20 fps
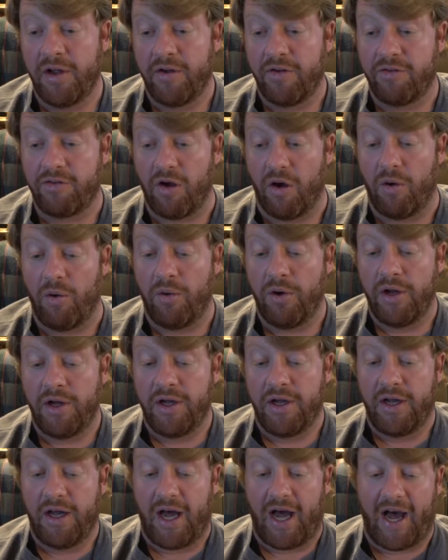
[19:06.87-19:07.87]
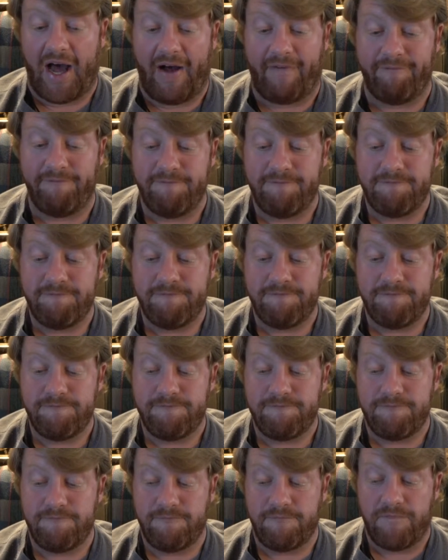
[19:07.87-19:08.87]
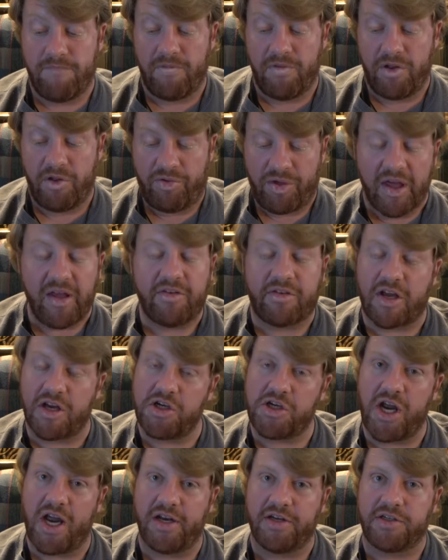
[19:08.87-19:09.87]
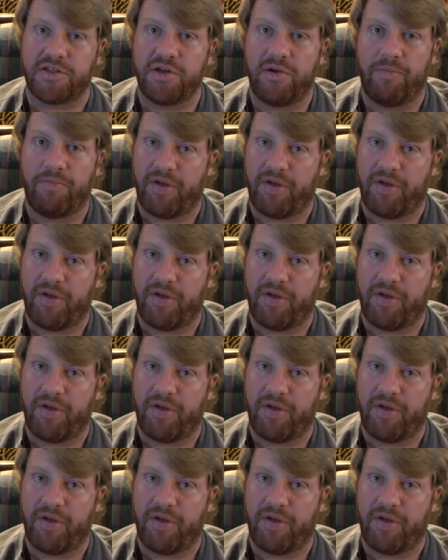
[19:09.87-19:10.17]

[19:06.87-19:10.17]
So, um, things can change,